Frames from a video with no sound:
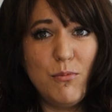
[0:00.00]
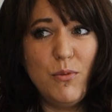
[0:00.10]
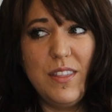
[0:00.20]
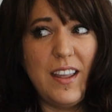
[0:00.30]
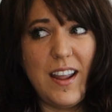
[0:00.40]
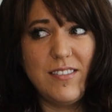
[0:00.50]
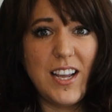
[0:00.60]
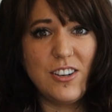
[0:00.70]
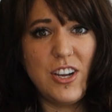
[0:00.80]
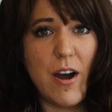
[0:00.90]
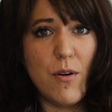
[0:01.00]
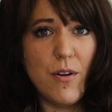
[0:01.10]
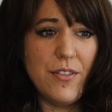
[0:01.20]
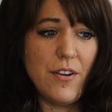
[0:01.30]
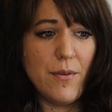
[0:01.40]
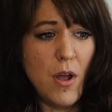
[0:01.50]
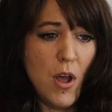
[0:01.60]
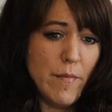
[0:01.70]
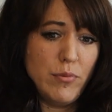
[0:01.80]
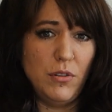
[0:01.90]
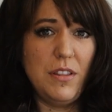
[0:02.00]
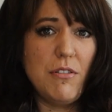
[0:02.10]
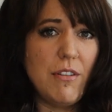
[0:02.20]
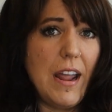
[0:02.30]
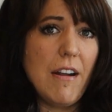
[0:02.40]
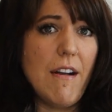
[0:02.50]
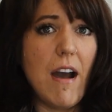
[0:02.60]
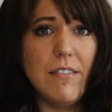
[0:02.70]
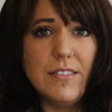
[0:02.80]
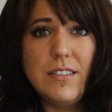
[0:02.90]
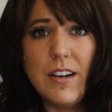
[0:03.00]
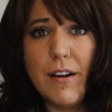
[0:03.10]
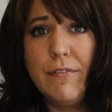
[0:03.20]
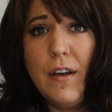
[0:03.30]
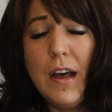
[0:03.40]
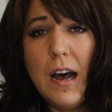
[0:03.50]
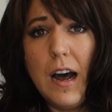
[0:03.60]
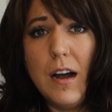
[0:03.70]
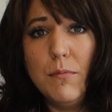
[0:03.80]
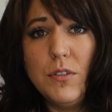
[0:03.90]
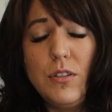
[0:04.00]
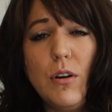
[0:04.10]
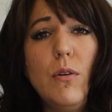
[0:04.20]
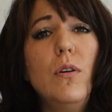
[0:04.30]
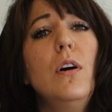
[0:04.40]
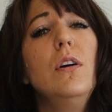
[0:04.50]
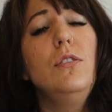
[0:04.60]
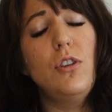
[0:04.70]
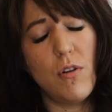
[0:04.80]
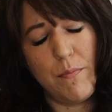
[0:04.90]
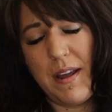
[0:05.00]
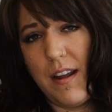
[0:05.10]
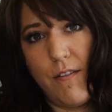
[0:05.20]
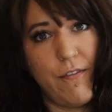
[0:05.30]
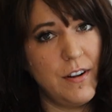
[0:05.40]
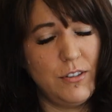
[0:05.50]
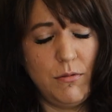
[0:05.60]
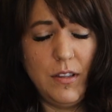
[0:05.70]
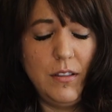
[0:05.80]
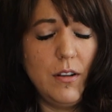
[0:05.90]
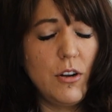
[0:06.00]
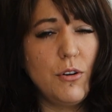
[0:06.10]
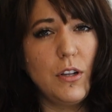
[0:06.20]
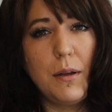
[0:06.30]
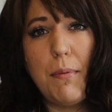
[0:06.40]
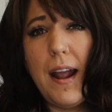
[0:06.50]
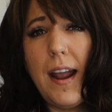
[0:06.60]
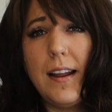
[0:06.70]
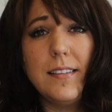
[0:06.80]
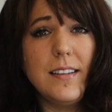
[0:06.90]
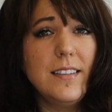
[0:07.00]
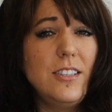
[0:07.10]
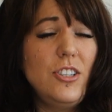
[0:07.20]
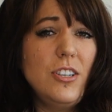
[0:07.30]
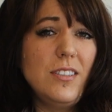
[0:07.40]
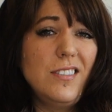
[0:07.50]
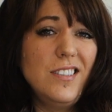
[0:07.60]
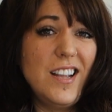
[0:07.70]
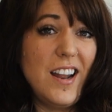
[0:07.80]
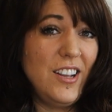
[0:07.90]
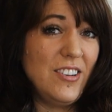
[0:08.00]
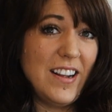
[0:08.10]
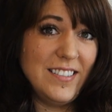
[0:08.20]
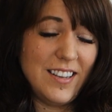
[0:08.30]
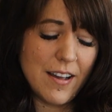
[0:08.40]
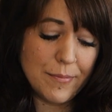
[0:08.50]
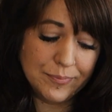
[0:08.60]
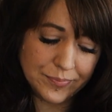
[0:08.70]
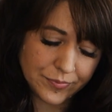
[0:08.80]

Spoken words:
when they take a shower and they're pulling their hair out and stuff. So don't paint your friends with acrylic paint. It's just not a good idea.